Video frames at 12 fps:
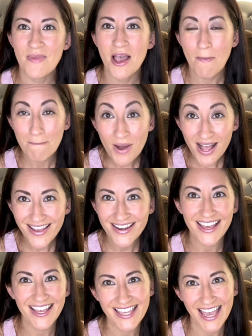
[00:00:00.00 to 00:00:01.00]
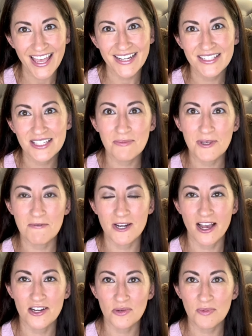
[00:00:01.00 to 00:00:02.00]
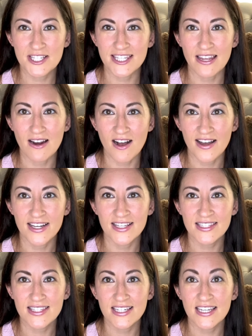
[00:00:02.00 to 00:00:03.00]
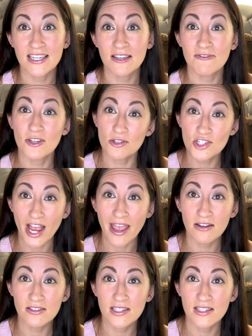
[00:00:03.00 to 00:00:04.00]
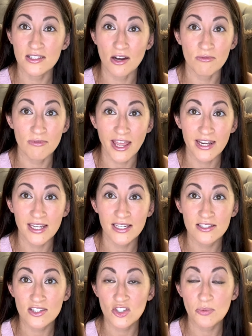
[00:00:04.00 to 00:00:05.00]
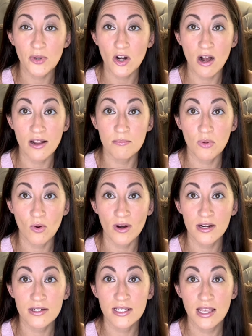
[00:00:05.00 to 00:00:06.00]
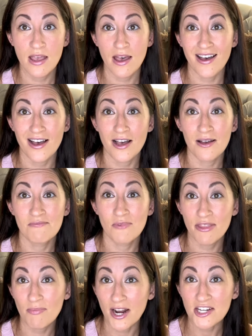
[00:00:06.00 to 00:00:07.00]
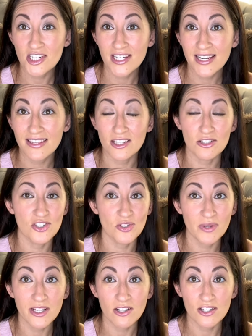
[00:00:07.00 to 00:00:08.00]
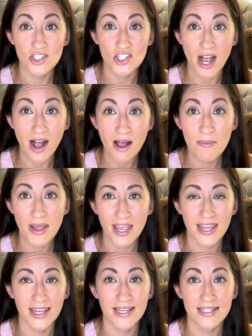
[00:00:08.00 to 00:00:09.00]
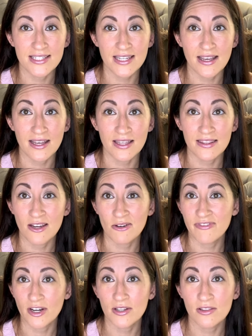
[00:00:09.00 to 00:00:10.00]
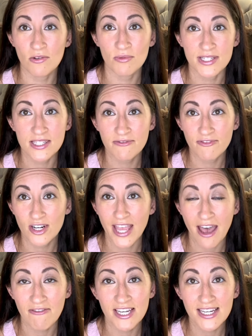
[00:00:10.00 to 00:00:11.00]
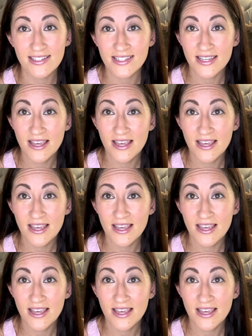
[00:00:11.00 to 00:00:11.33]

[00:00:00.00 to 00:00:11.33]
But again, to be 100% honest, if your child is already super on board with brushing and they're doing a good job and they are very low risk for cavities,